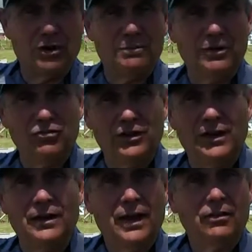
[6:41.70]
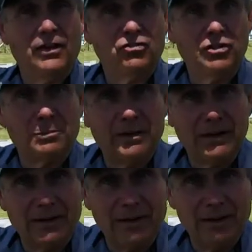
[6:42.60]
Michigan. They shipped it
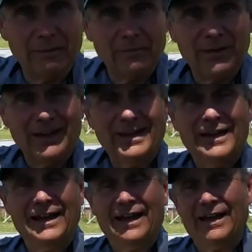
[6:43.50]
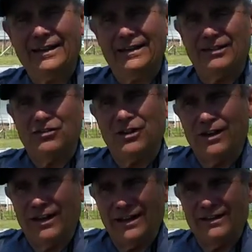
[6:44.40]
again and it
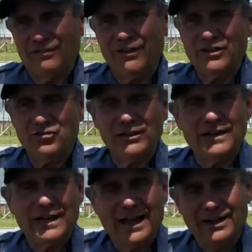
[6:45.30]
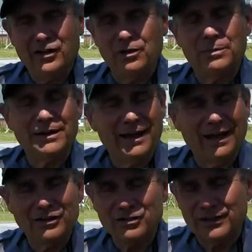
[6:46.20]
uh, eventually got here, but not
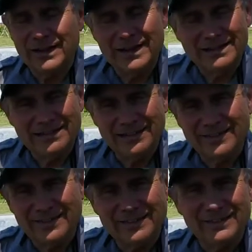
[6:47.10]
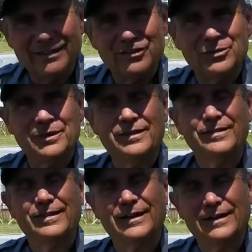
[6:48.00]
until 1863.
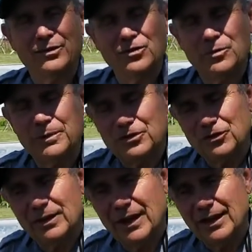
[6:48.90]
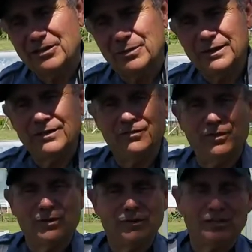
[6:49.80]
This lighthouse opened July
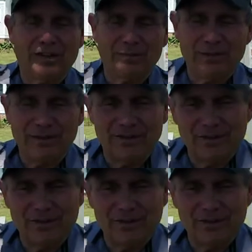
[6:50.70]
21st, I believe, of